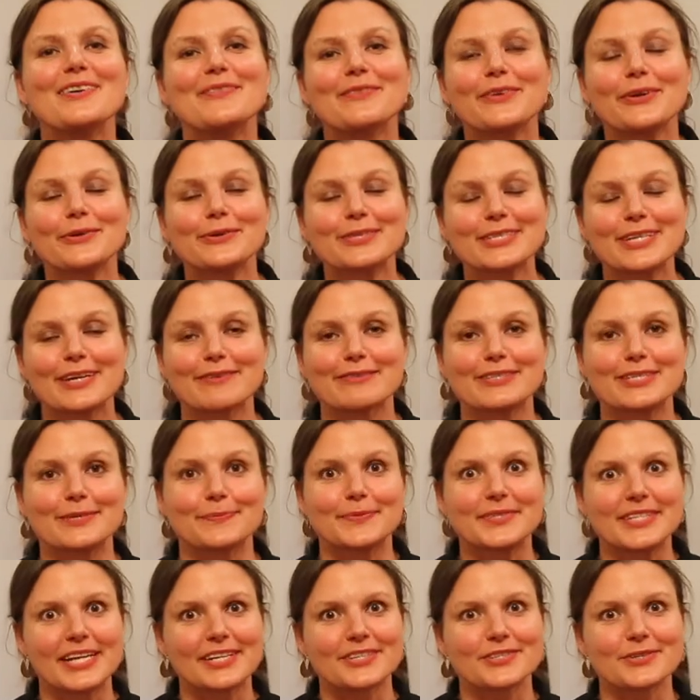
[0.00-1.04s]
We also have a
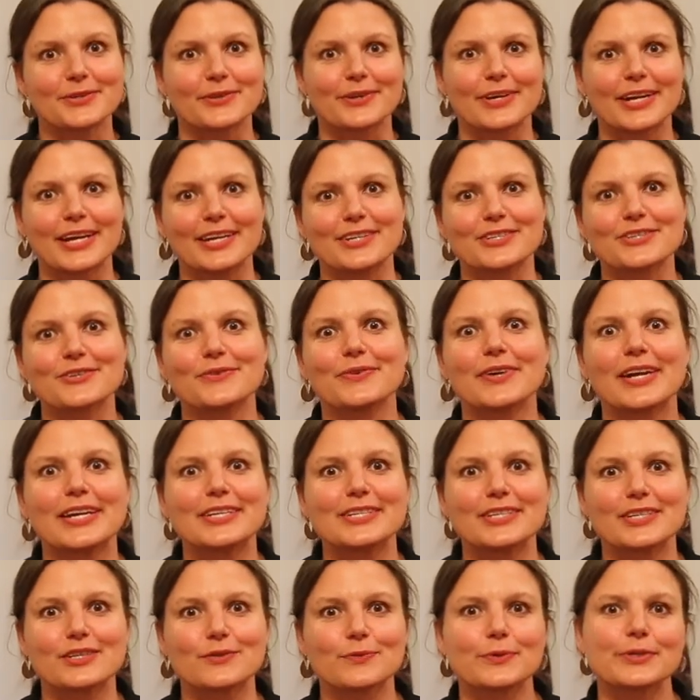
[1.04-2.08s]
substantial collection
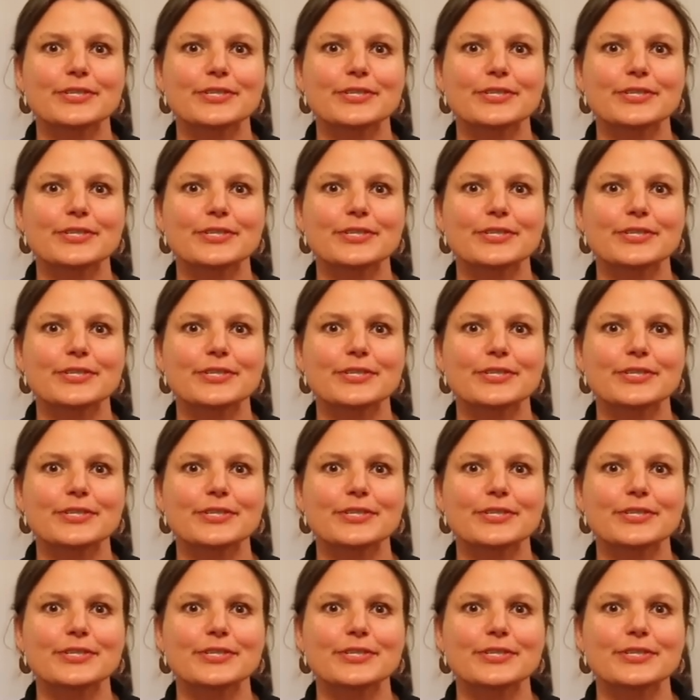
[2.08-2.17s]
relating to